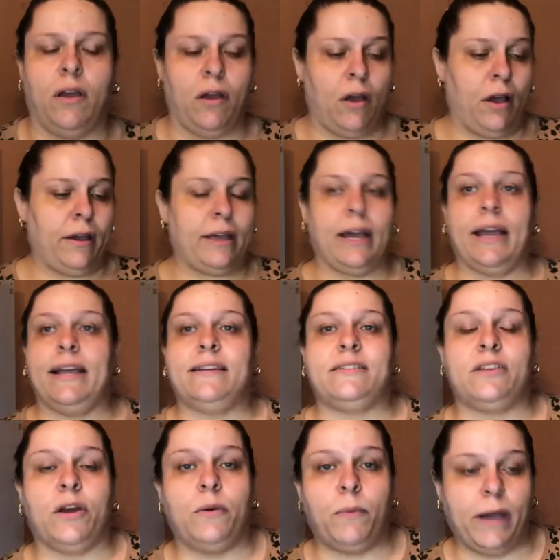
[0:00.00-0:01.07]
Okay,
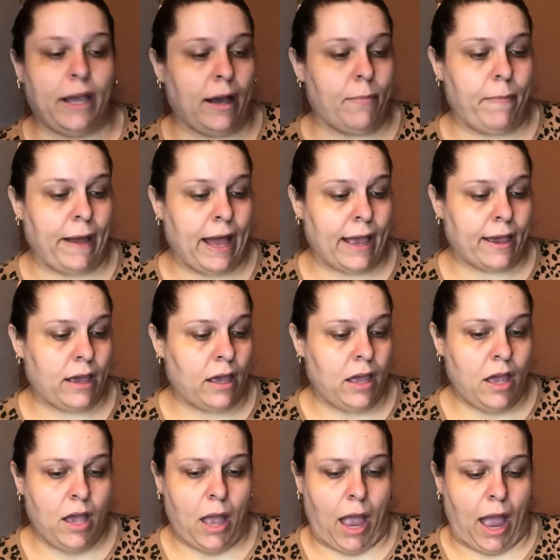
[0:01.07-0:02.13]
so we are back,
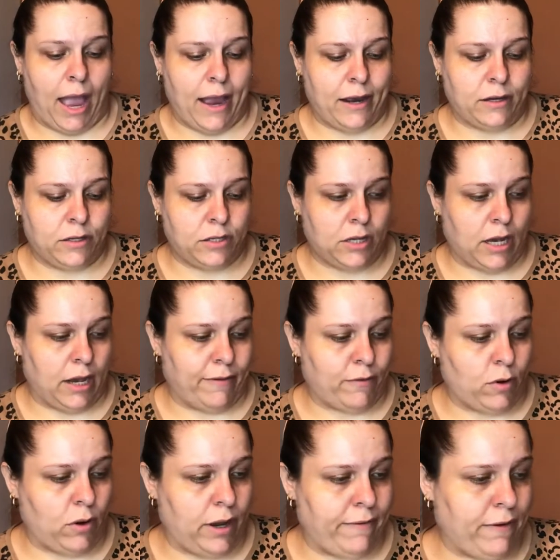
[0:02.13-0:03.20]
and I've
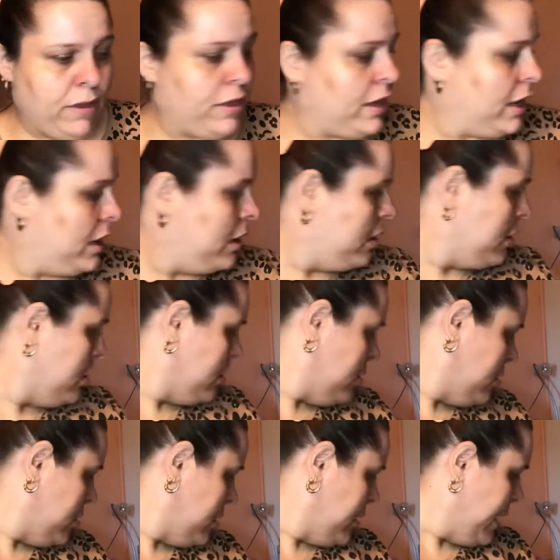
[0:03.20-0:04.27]
got everything
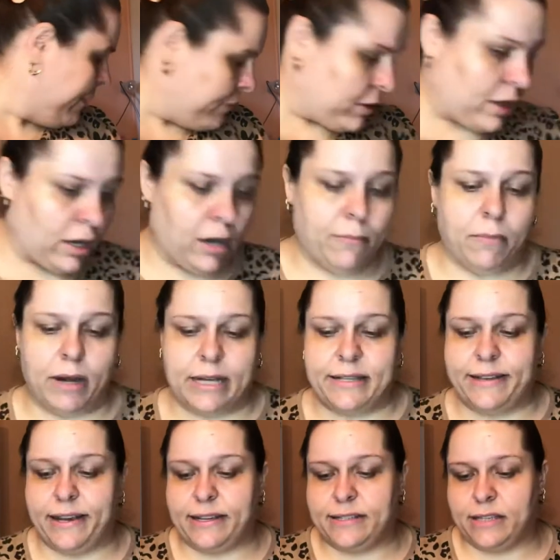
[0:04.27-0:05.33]
on my
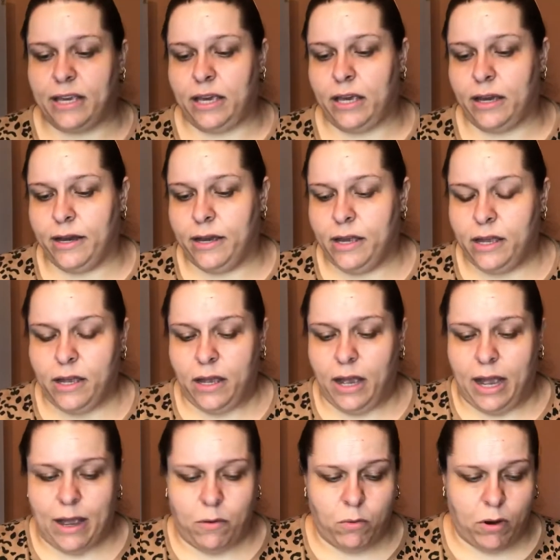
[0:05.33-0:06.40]
desk here,
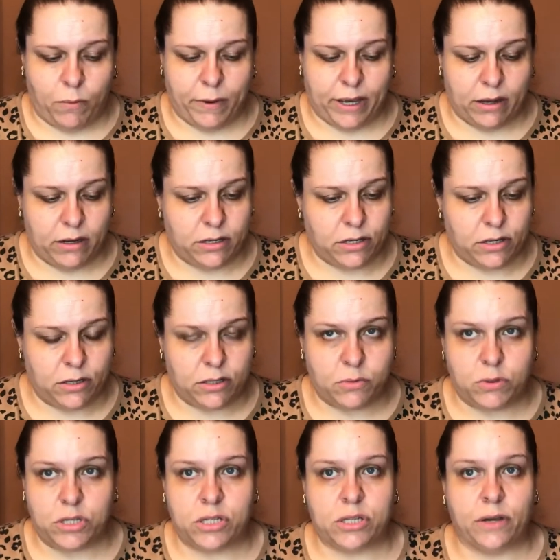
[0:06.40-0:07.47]
and what we're going to do is
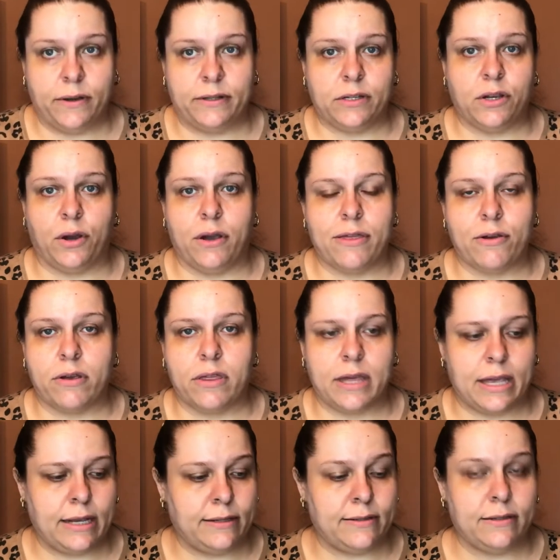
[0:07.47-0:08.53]
we're just going to go through
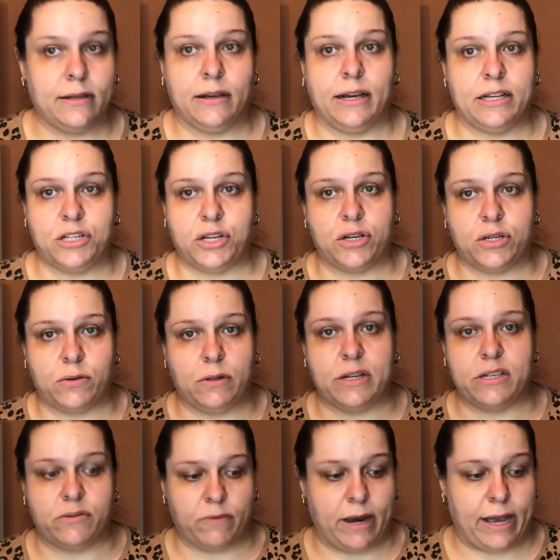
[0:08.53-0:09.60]
things as usual,
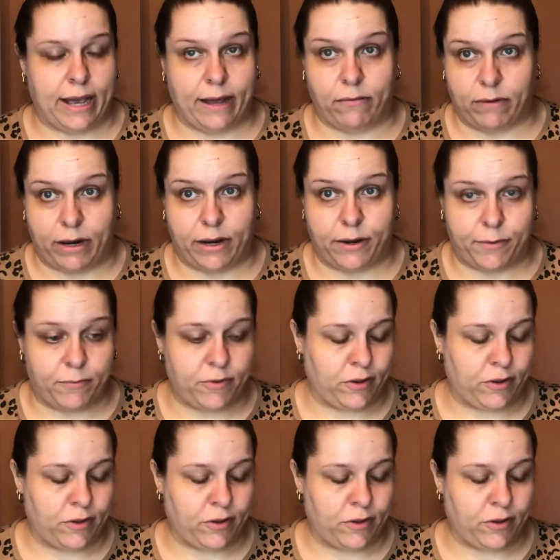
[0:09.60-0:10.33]
as at random.